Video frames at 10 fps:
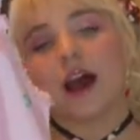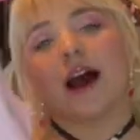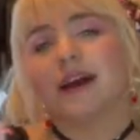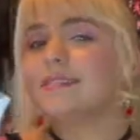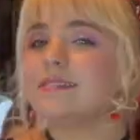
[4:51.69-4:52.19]

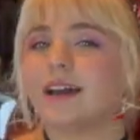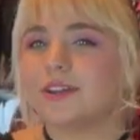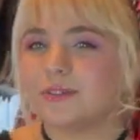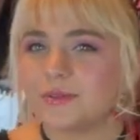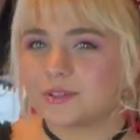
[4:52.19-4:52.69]
I did not
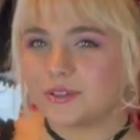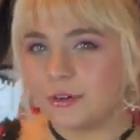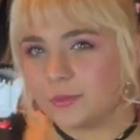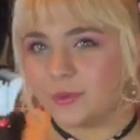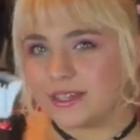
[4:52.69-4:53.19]
know there was a
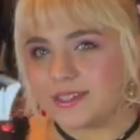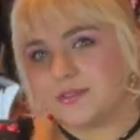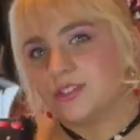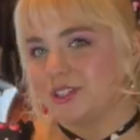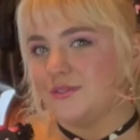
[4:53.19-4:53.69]
normal waist
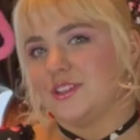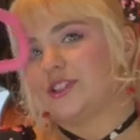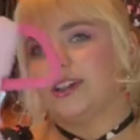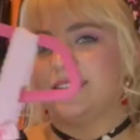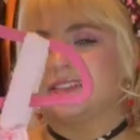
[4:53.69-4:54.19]
version of this
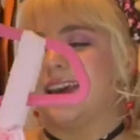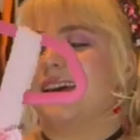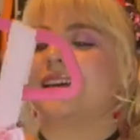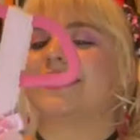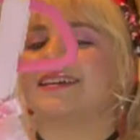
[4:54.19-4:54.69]

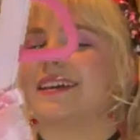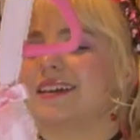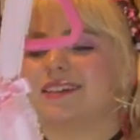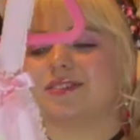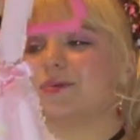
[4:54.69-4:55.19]
JSK
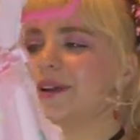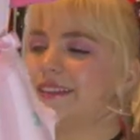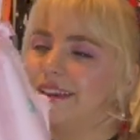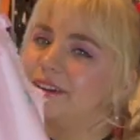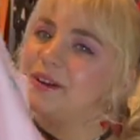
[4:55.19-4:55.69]
until way
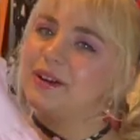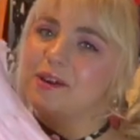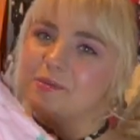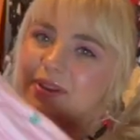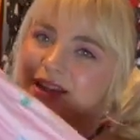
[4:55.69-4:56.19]
later,
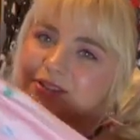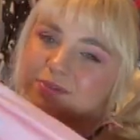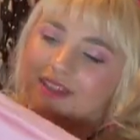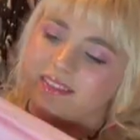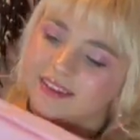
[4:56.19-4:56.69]
but I do
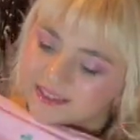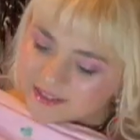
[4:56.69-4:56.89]
really like this